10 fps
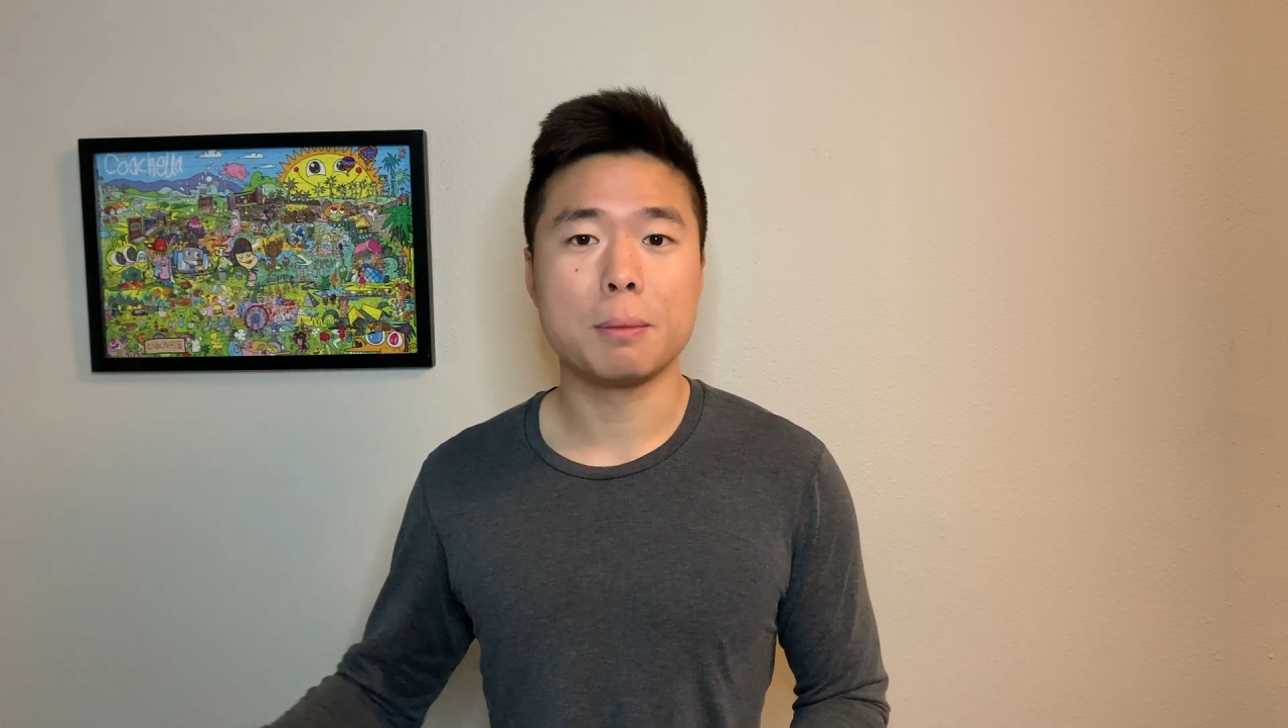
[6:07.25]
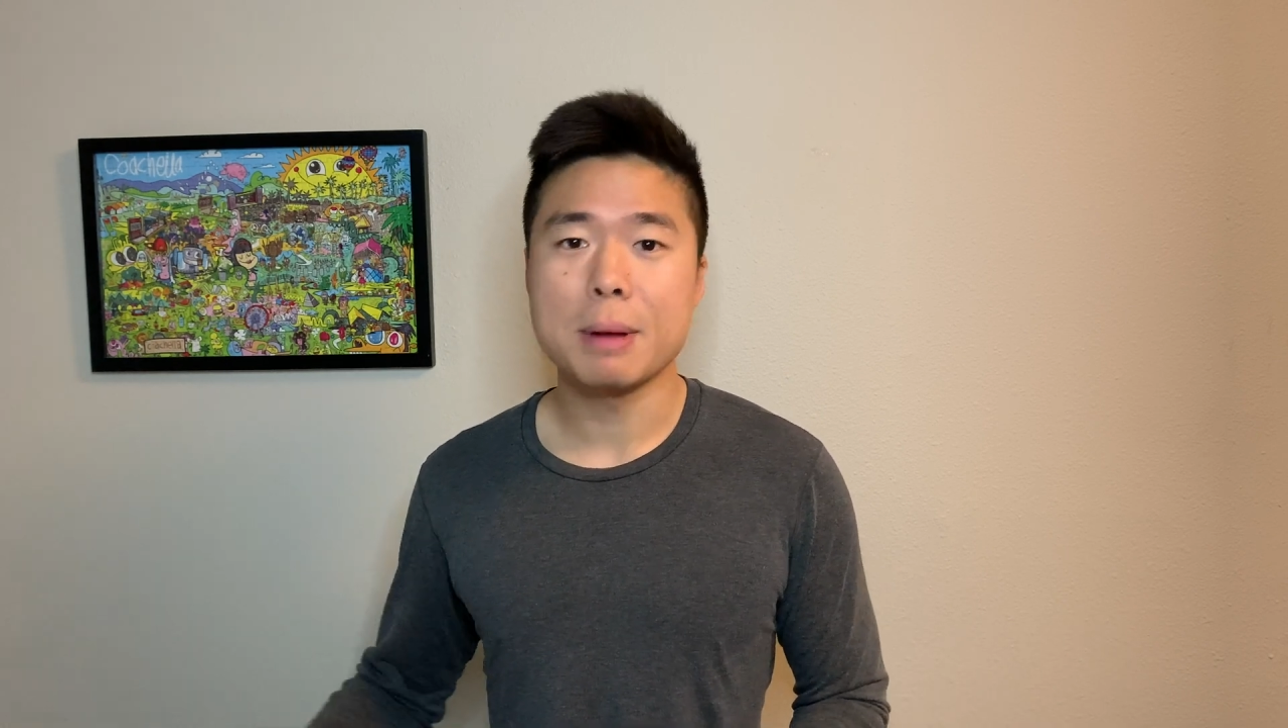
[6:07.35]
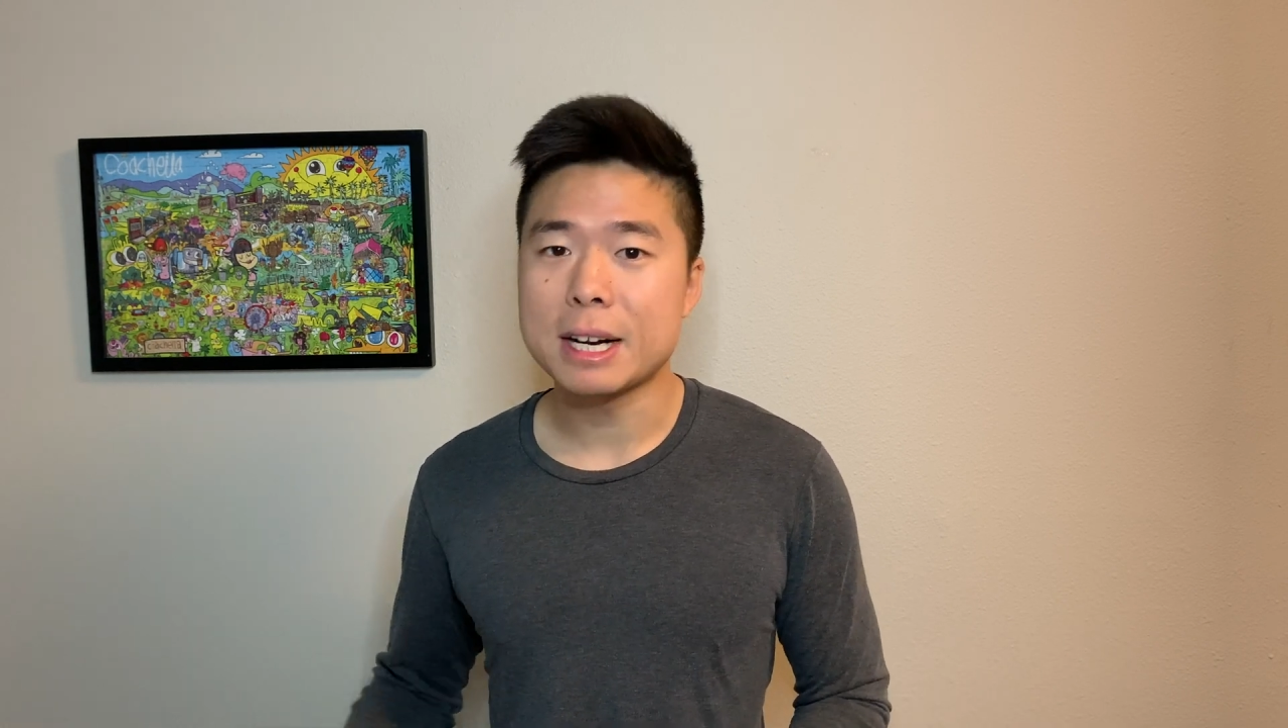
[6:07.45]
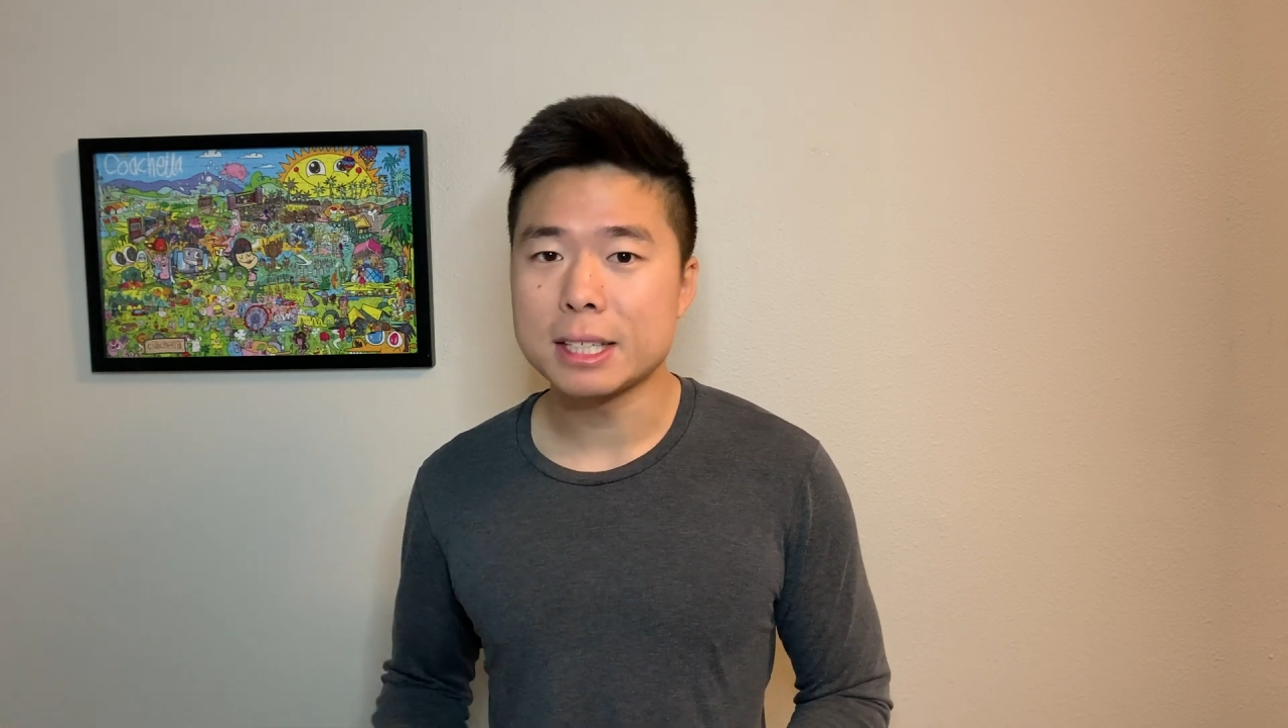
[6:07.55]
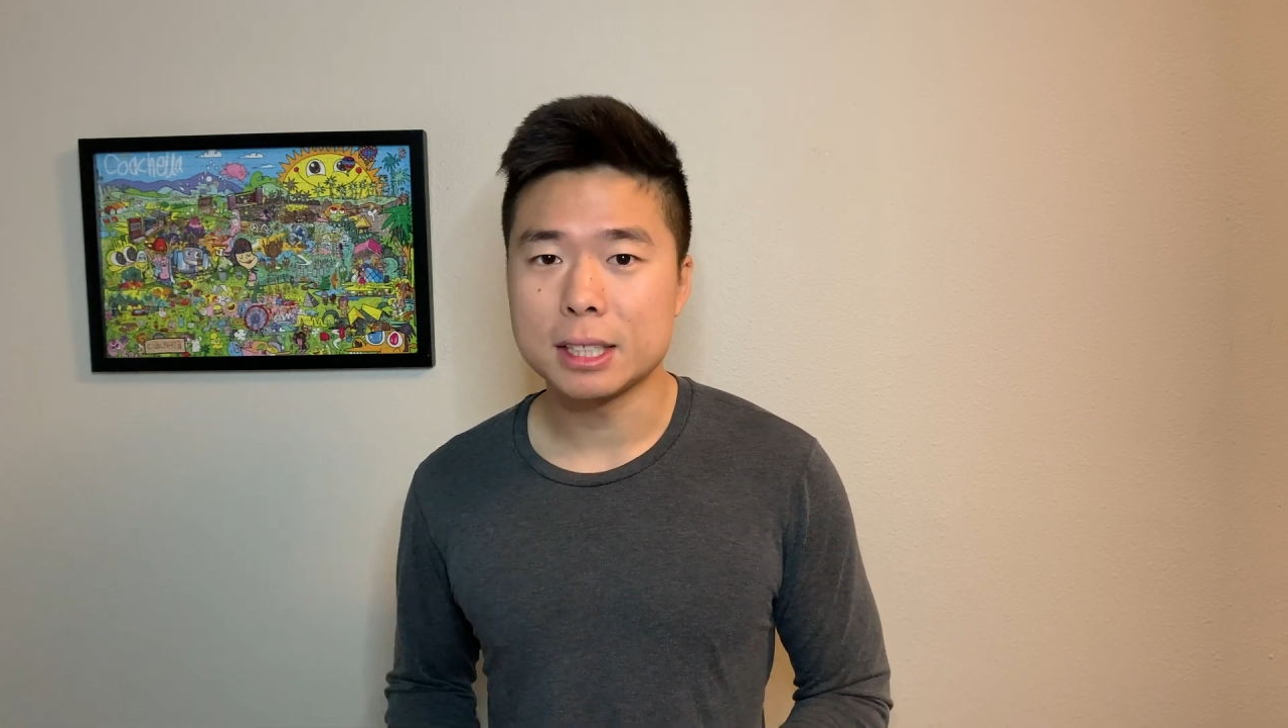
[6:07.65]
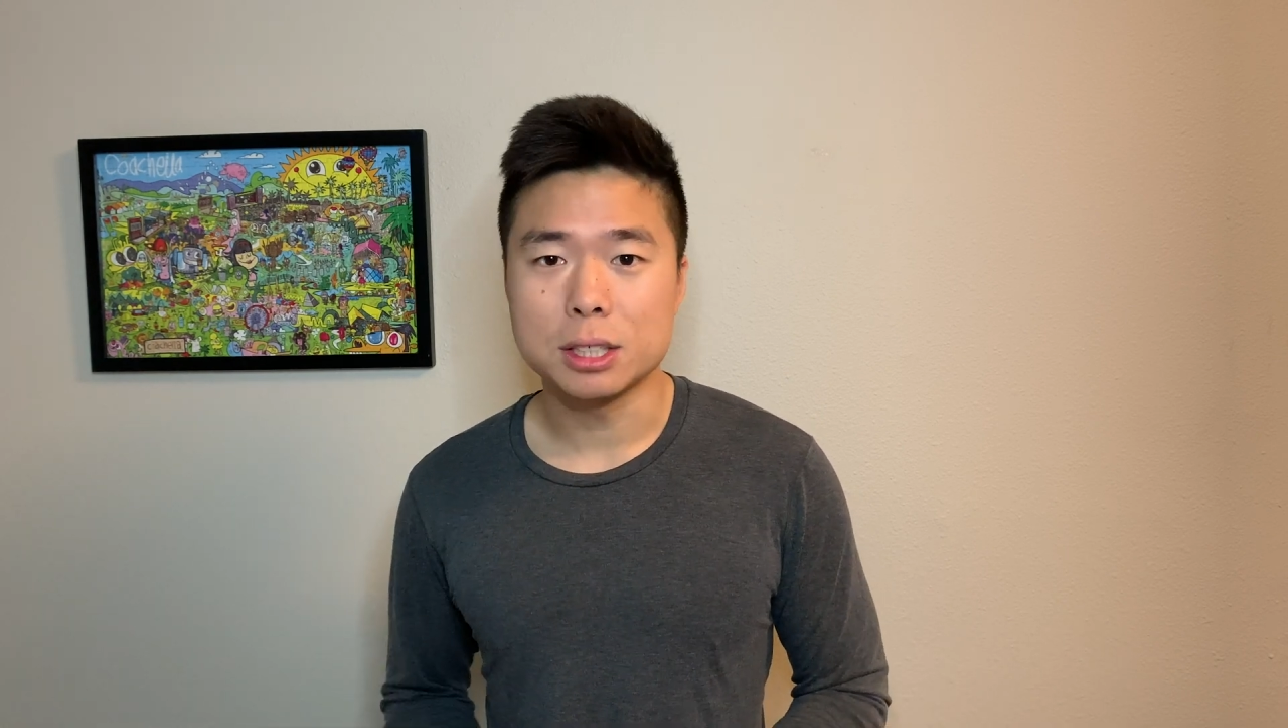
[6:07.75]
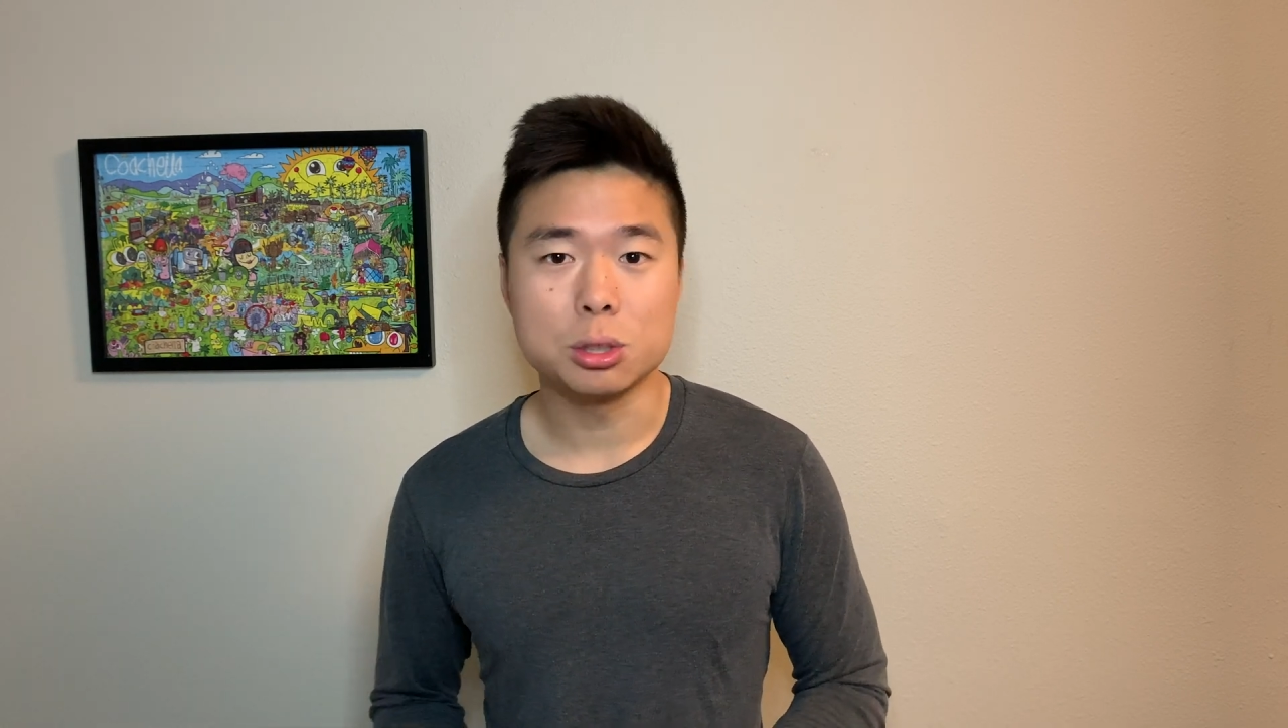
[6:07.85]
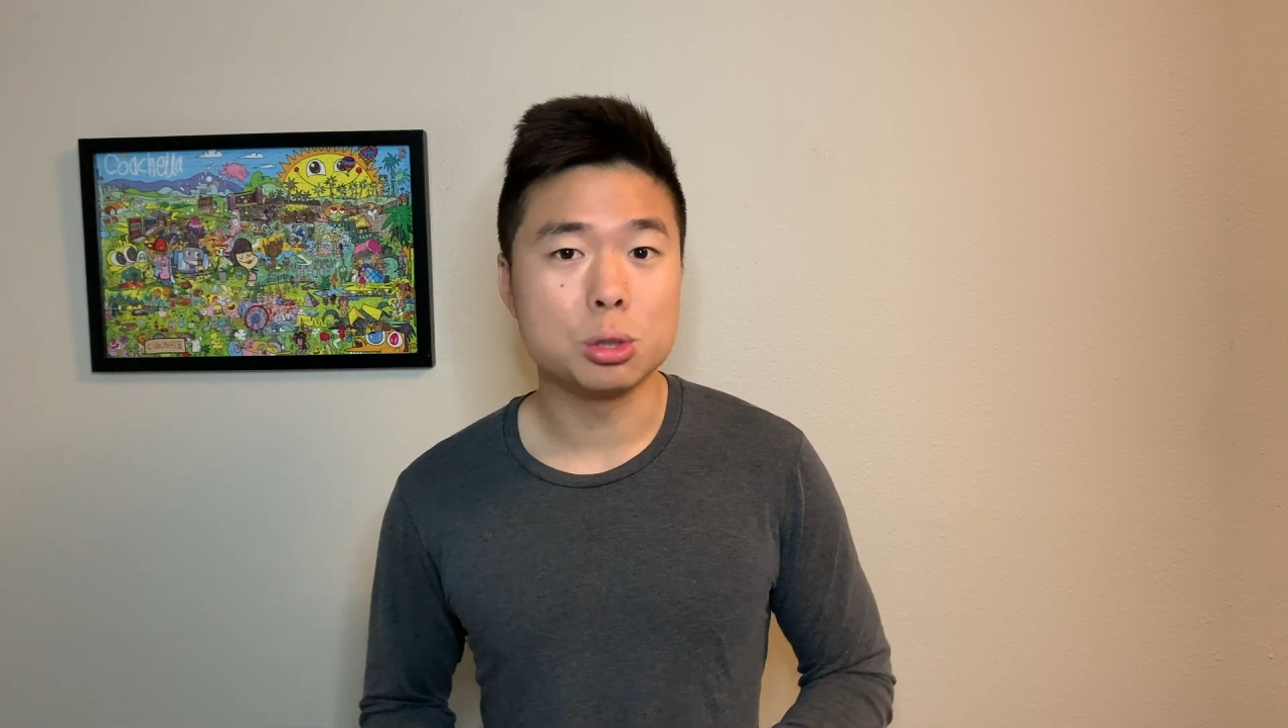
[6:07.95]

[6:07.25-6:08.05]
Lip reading: medicine